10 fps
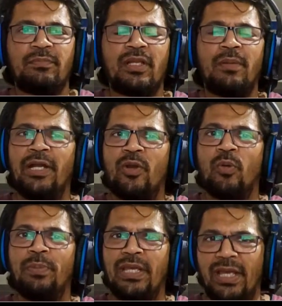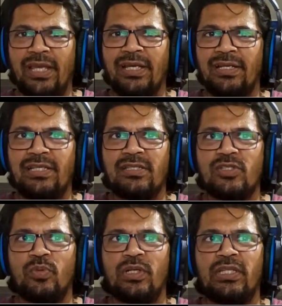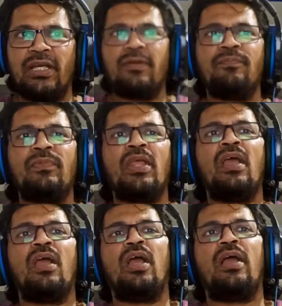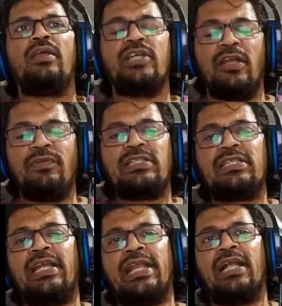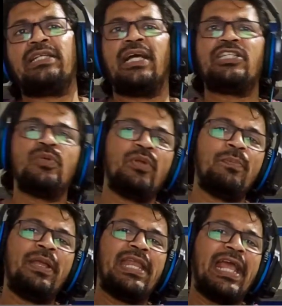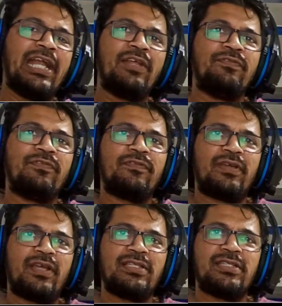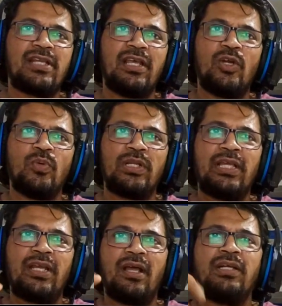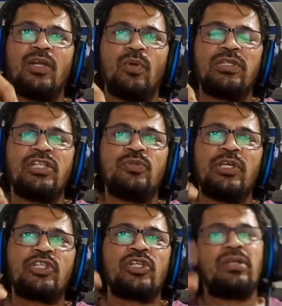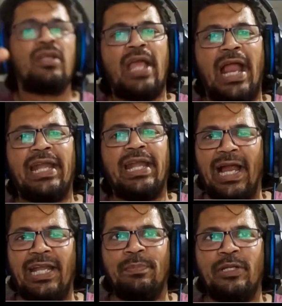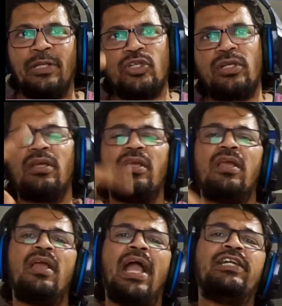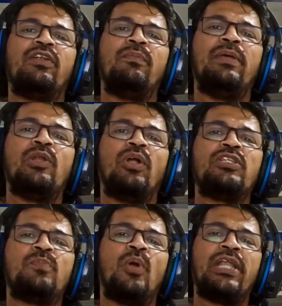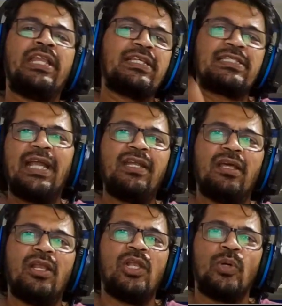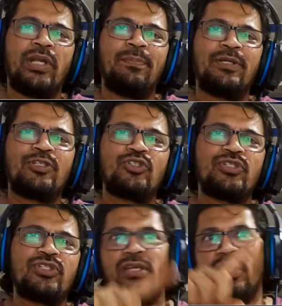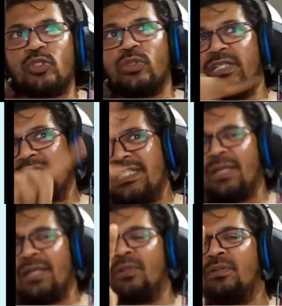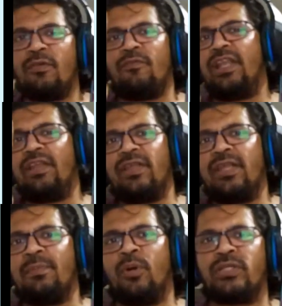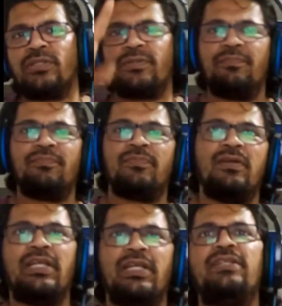entropy increases over there. Here we say delta G will be negative, is this clear over there? Under what situation? At high temperature, and it will be non-spontaneous at low temperatures. So this table very, very important, right?